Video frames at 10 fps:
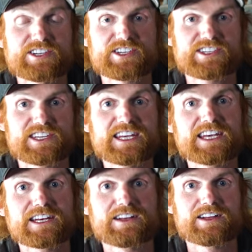just
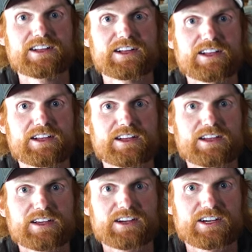seen
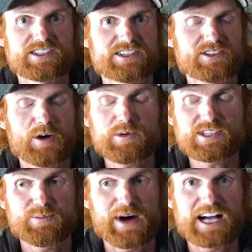because it's
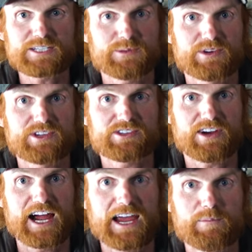almost impossible to
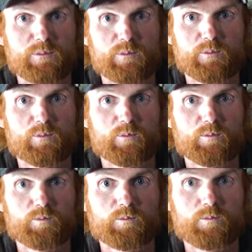describe
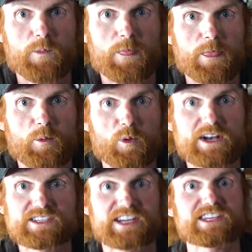
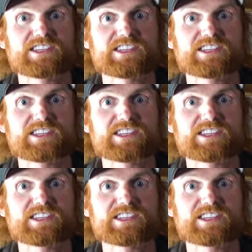what it's like